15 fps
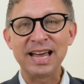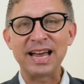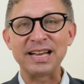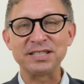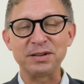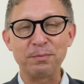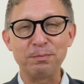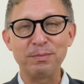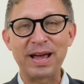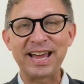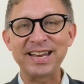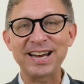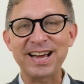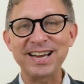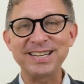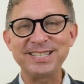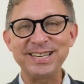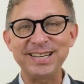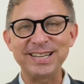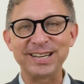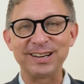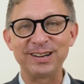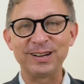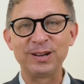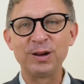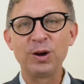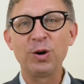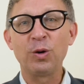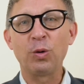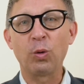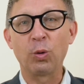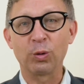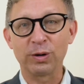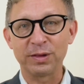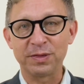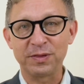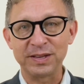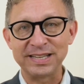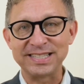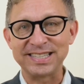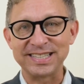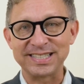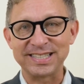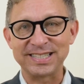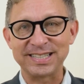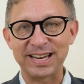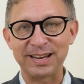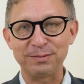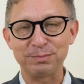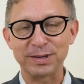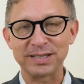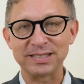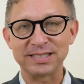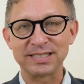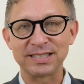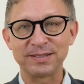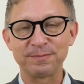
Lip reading: as a main idea or a thesis statement.